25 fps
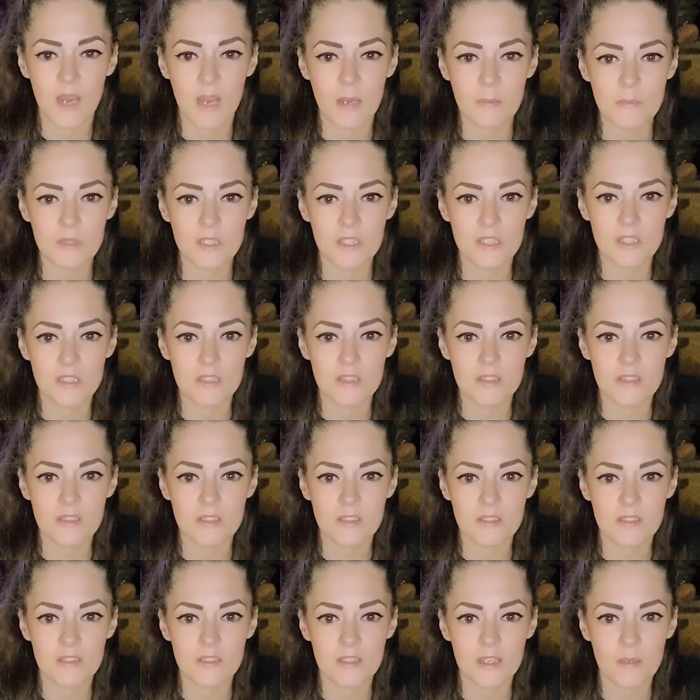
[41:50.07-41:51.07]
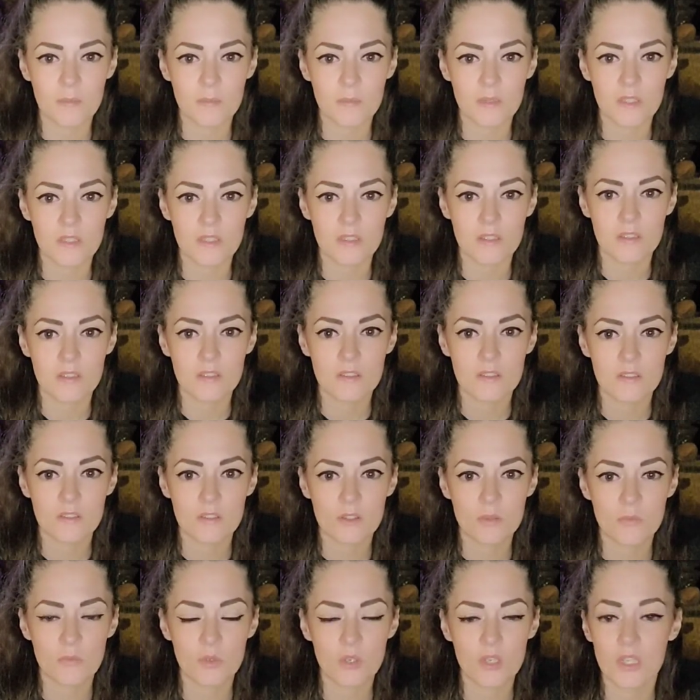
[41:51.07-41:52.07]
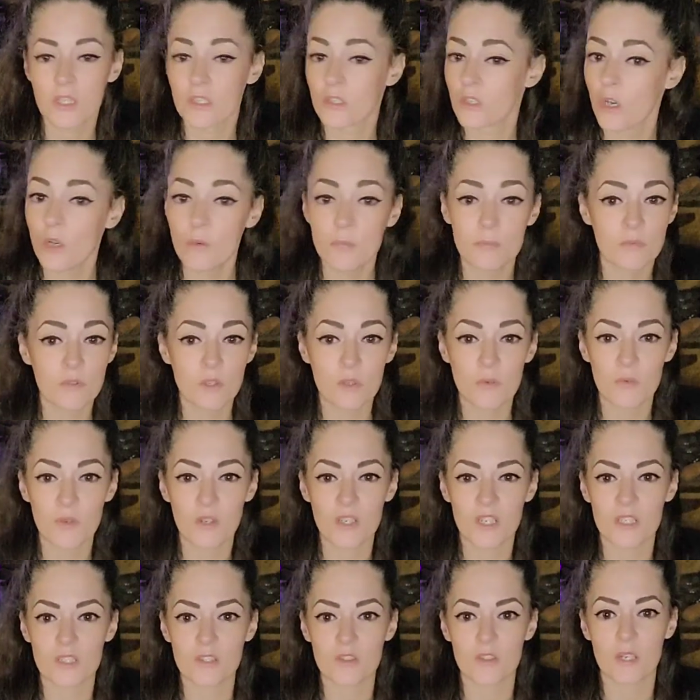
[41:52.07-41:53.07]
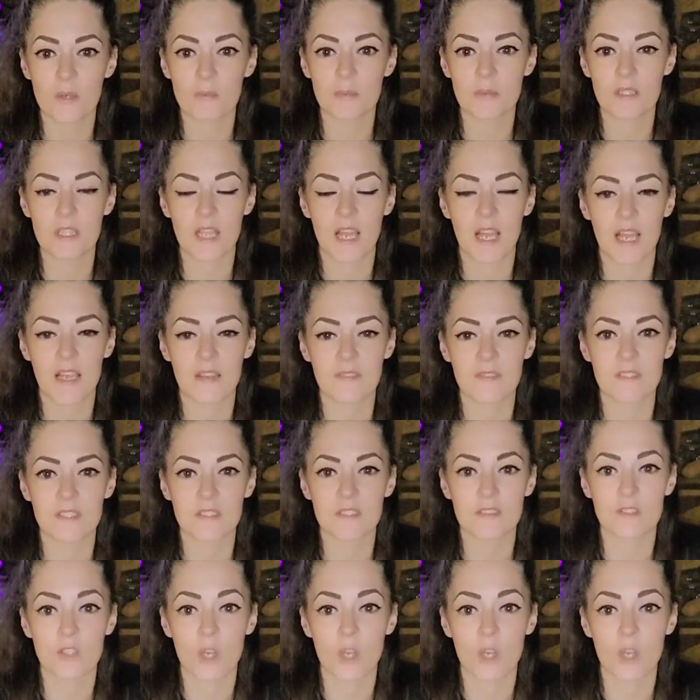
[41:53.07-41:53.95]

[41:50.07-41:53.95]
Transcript: I'm good. I'm good. It's no more, nope, no more interrupted lives.